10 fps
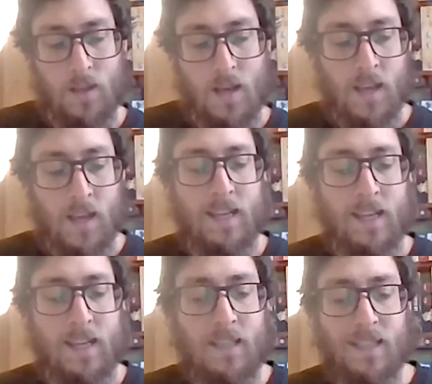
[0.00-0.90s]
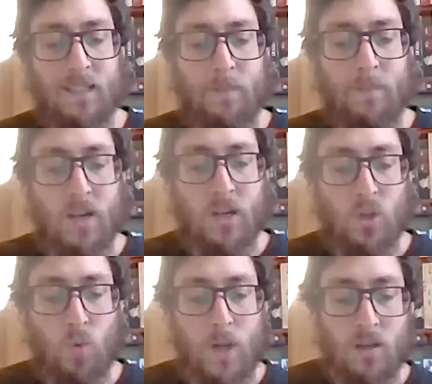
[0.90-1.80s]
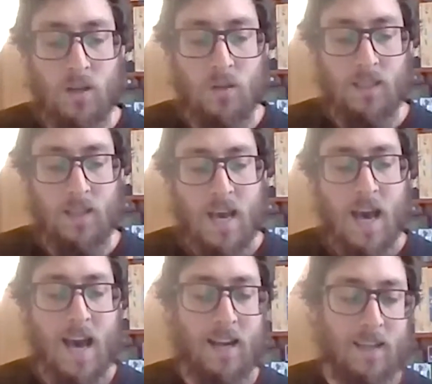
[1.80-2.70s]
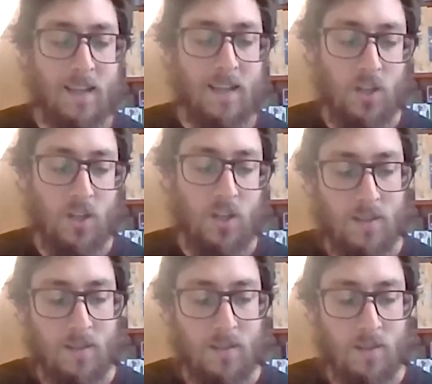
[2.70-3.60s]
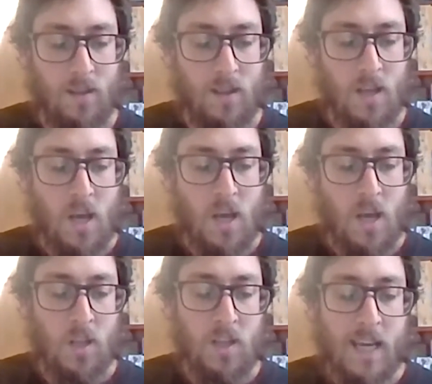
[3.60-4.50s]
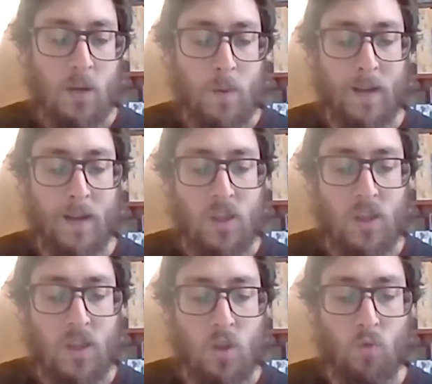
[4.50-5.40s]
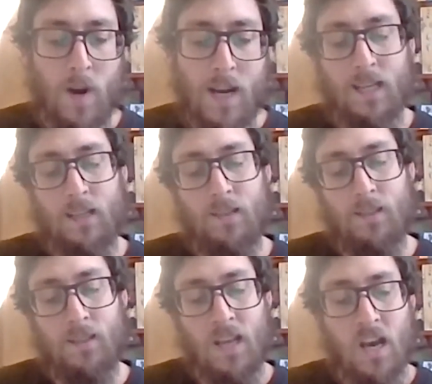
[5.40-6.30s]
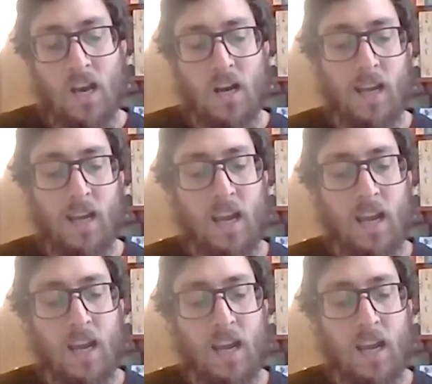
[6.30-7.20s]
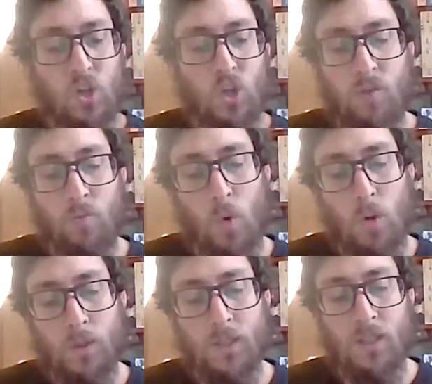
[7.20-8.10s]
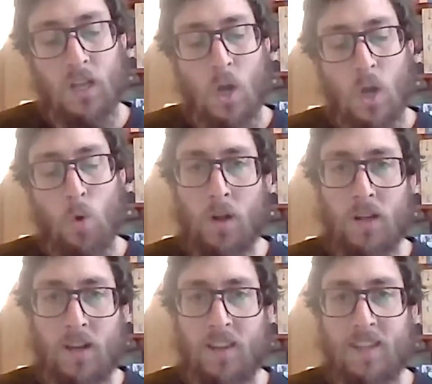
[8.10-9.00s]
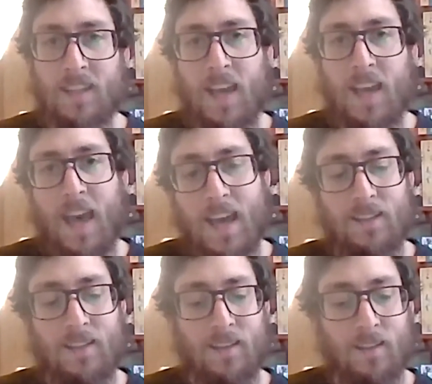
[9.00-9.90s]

That led to smashed windows, accusations. The day we bled the radiators, unhinged from walls with one another's heads.